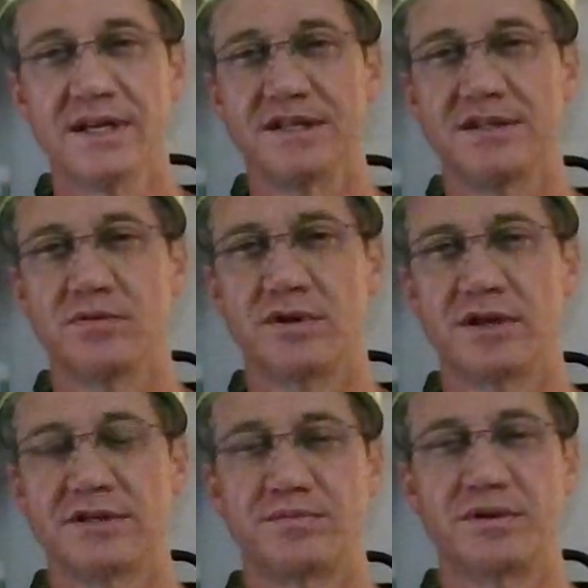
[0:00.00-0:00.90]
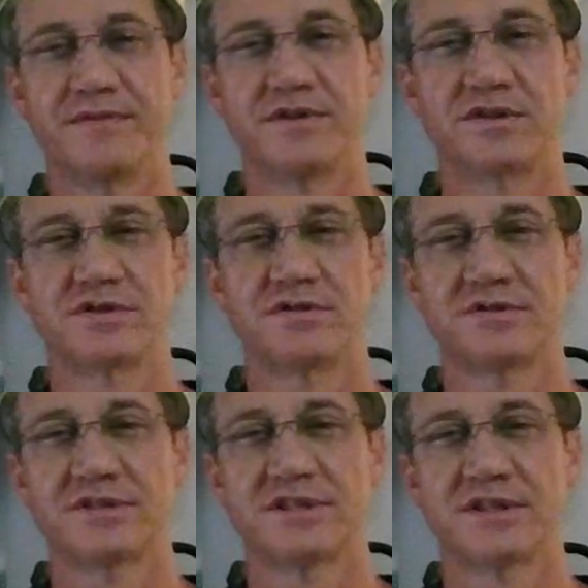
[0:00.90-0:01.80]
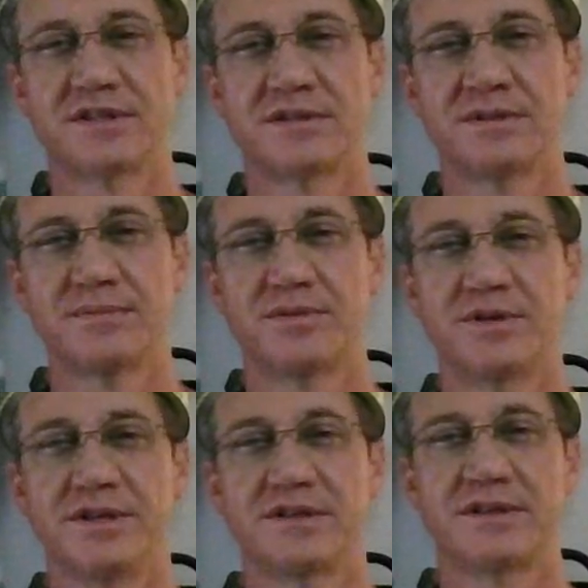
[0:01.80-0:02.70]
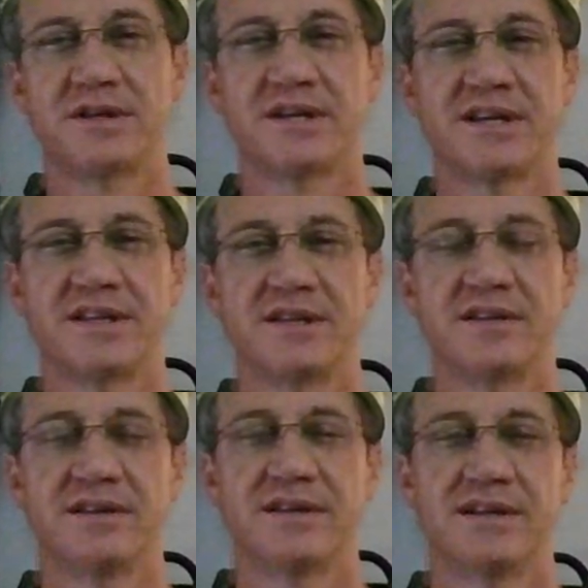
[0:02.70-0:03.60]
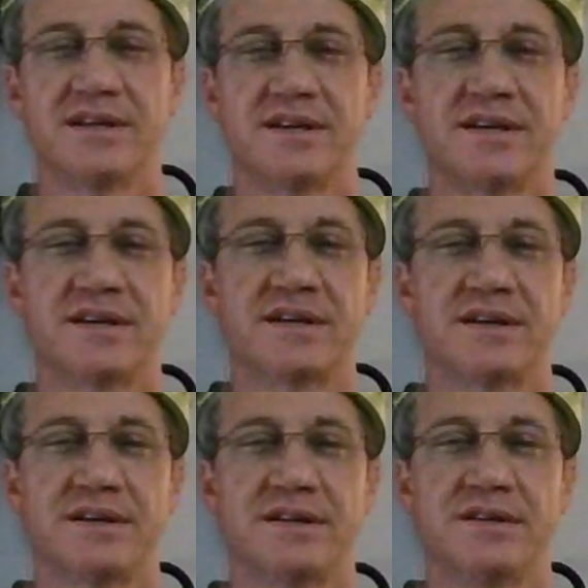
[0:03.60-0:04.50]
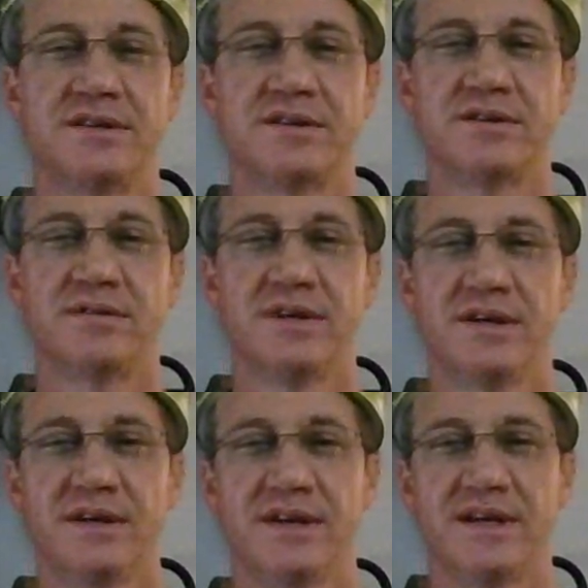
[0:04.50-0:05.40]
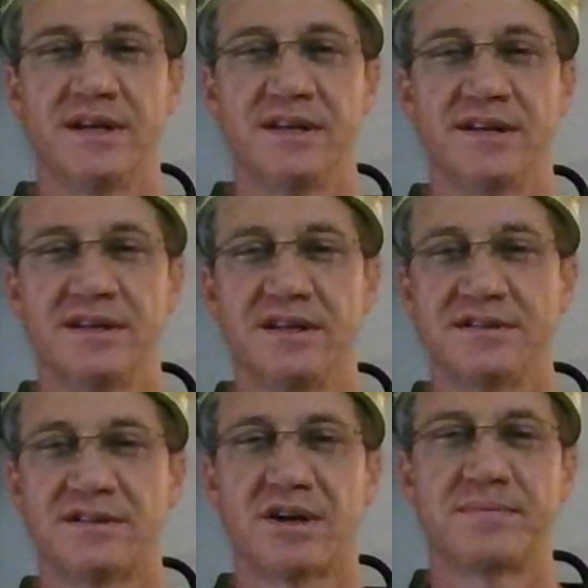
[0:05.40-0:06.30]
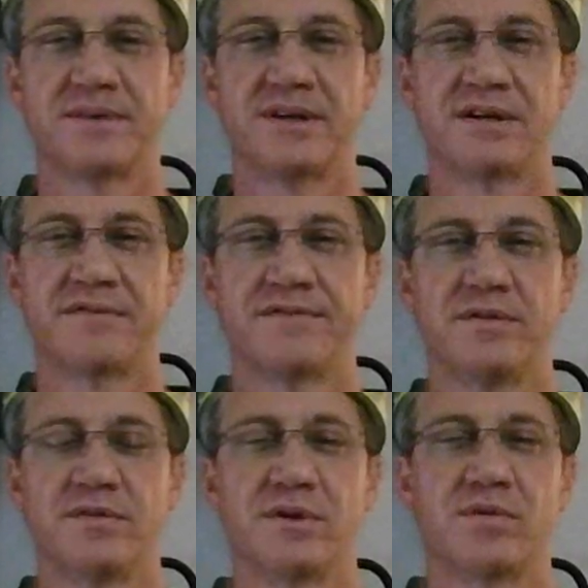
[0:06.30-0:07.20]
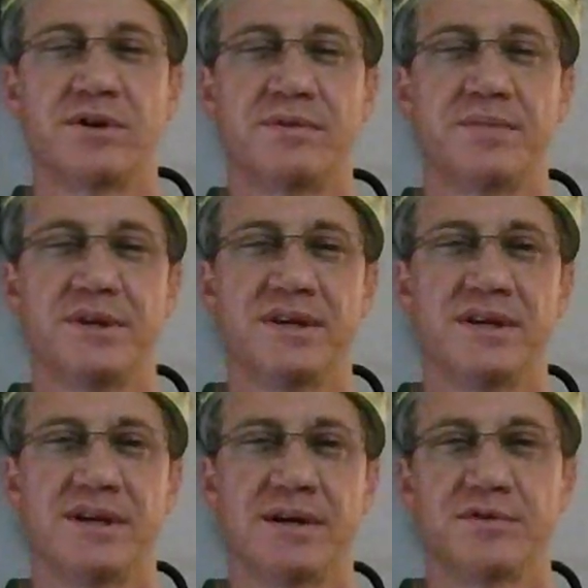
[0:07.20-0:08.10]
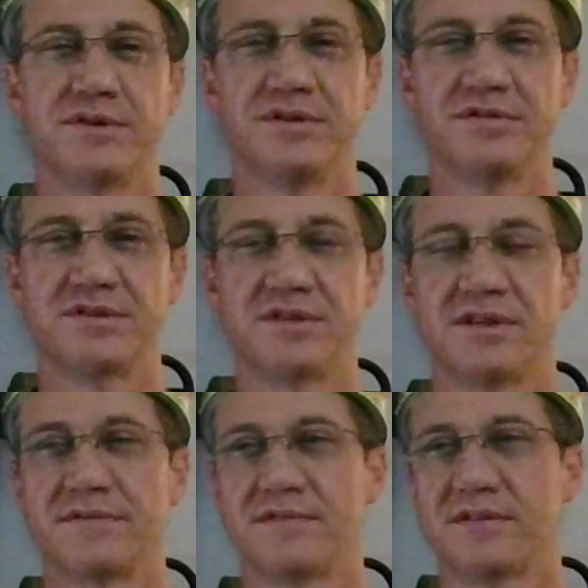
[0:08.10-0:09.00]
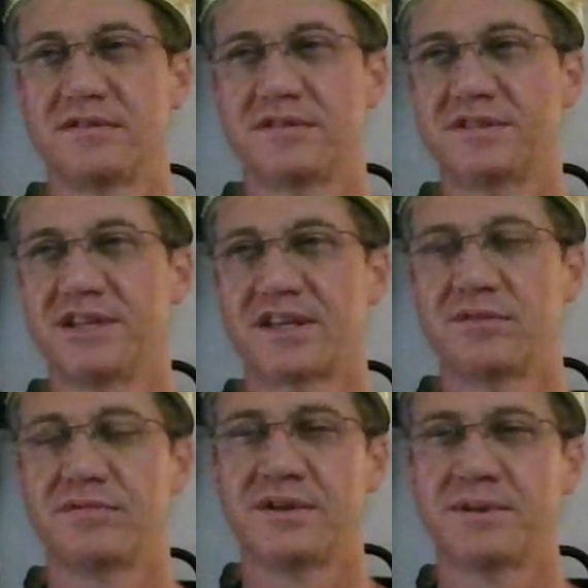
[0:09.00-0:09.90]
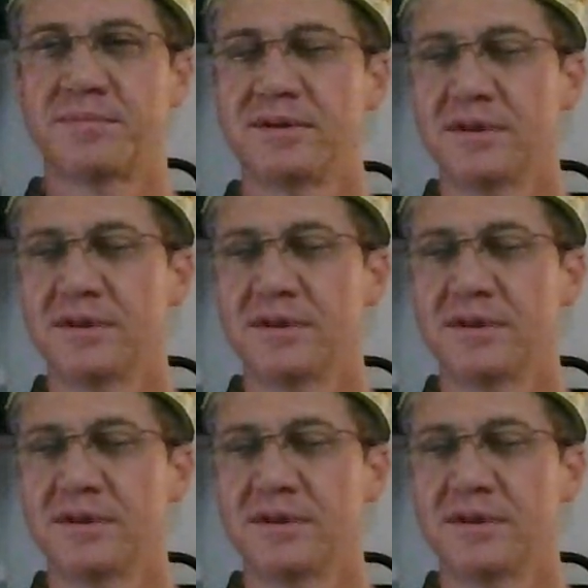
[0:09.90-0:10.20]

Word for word: gets you where it's really functional still, pretty clear-headed. Uh, you know, and you can stop there if you really want to be able to do stuff. Second rip